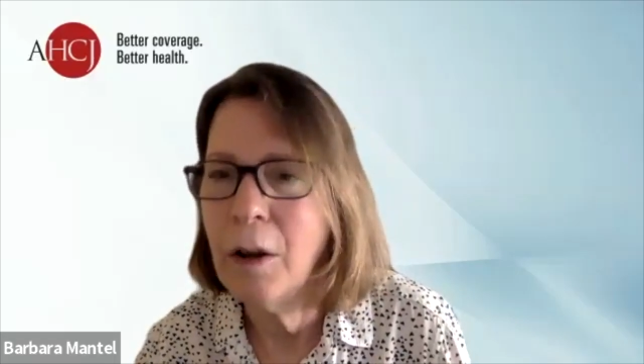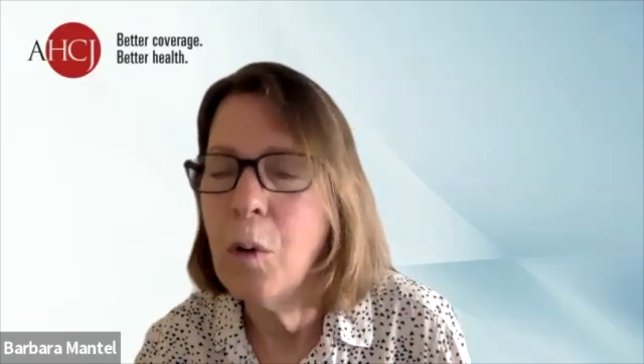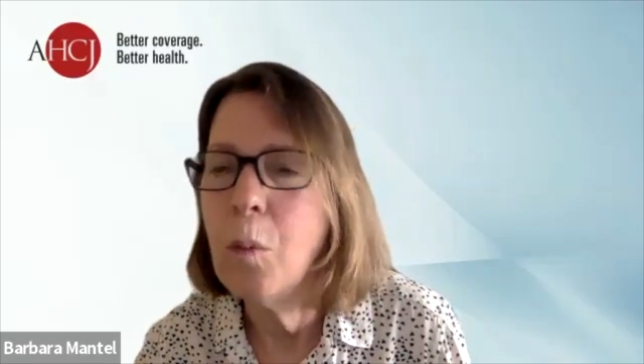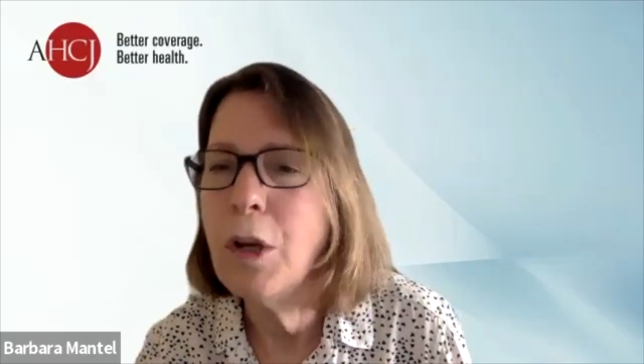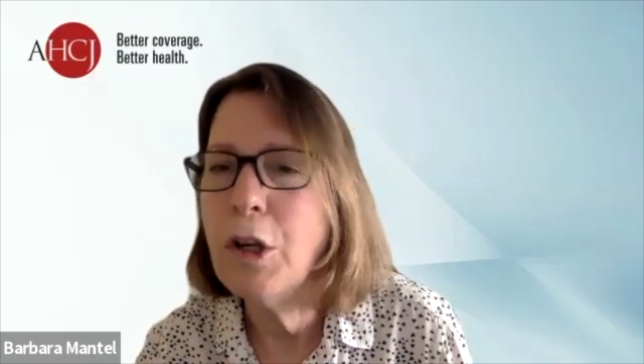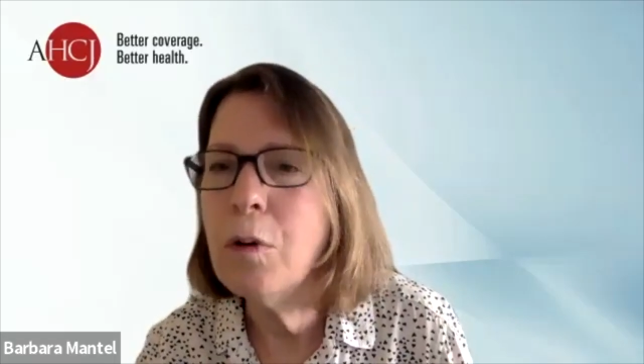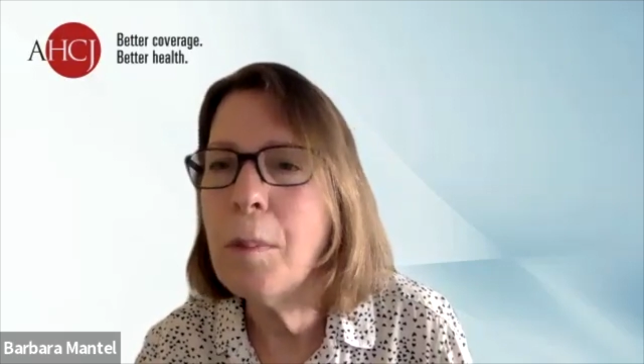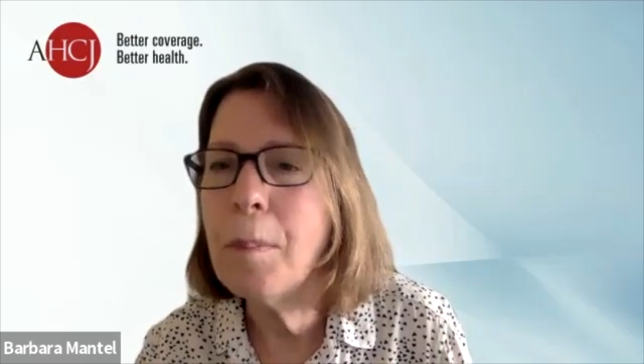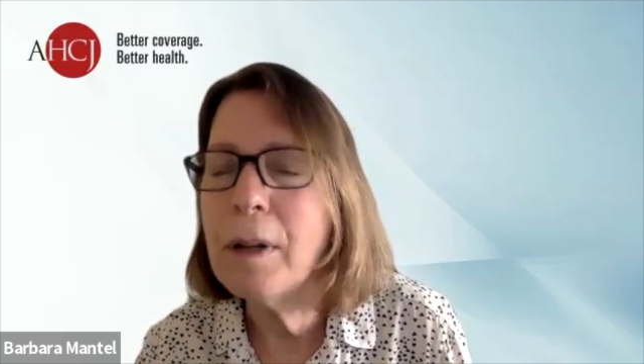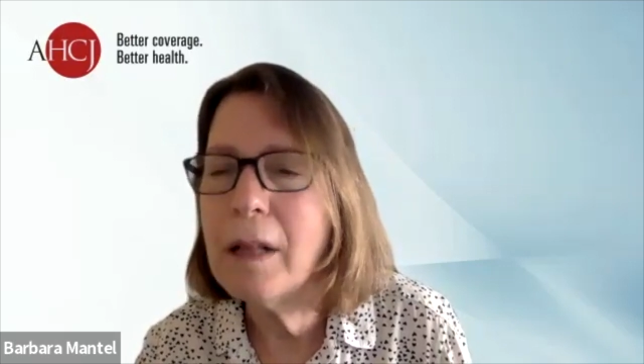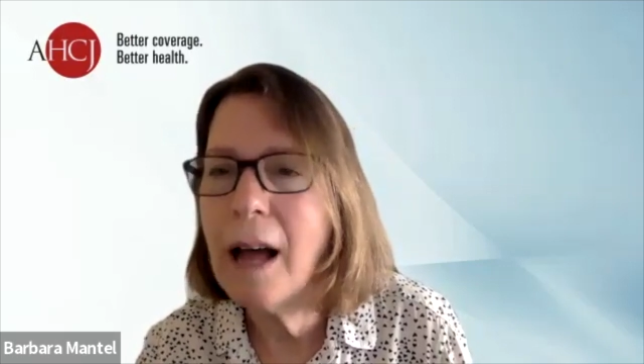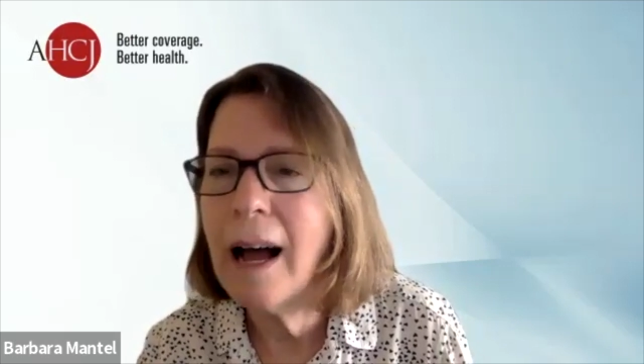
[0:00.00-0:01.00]
when you
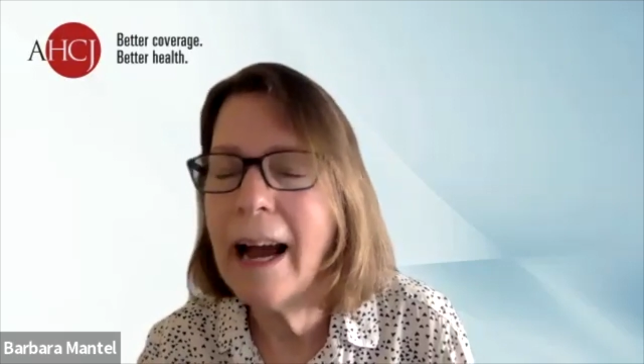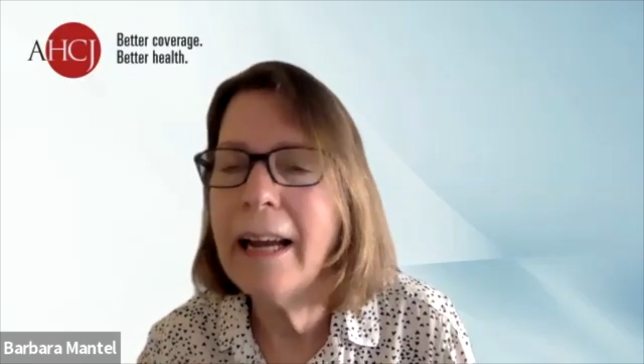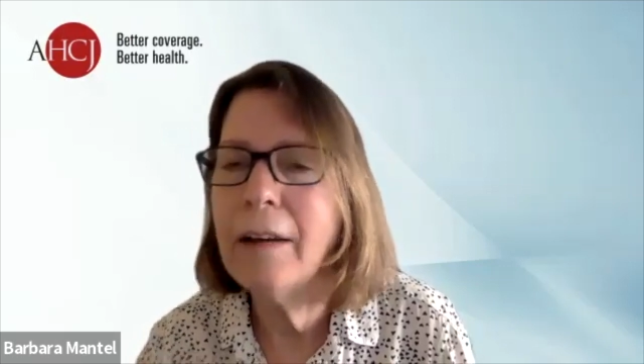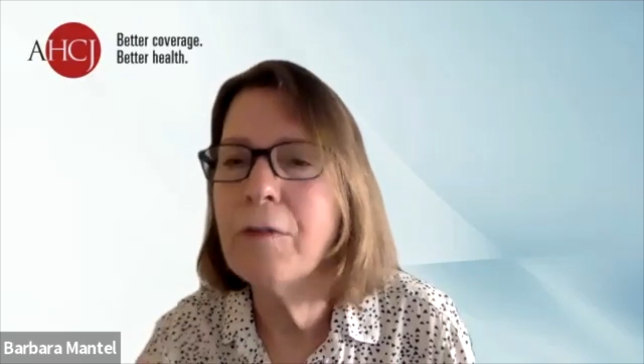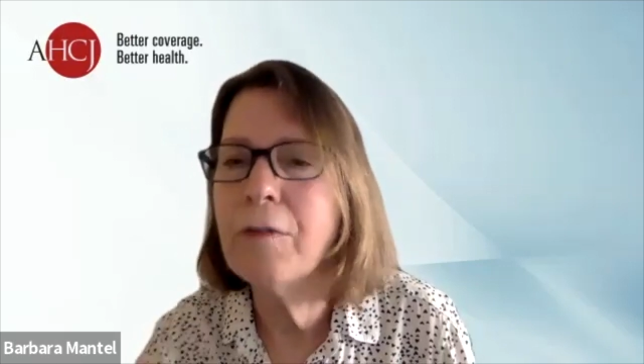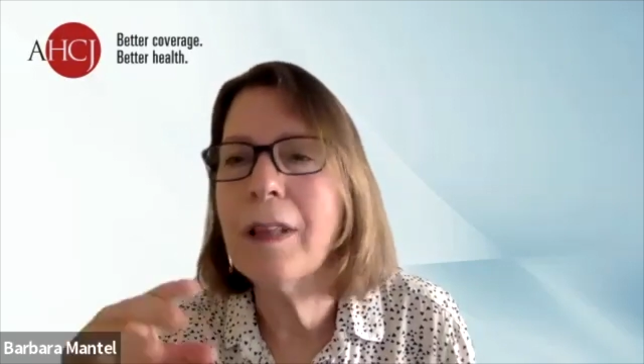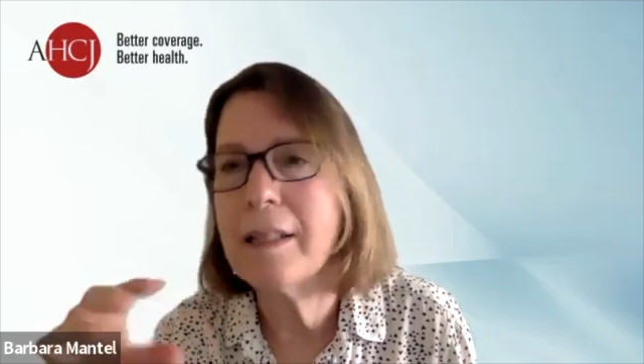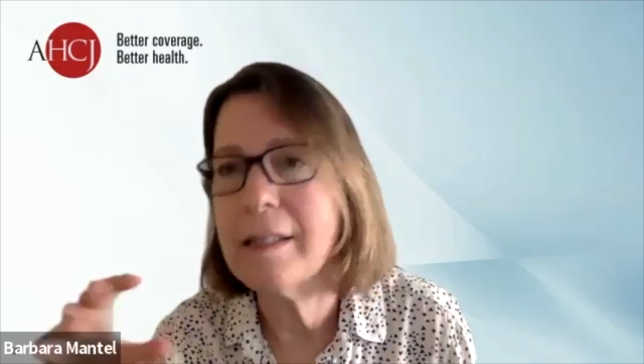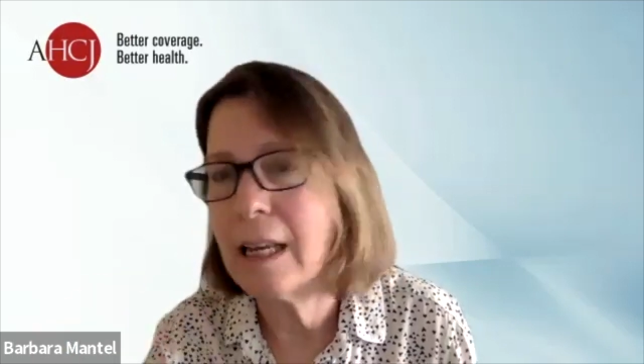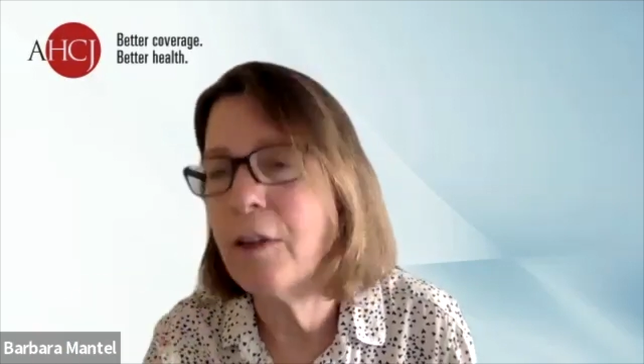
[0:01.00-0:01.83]
applied for, let's say,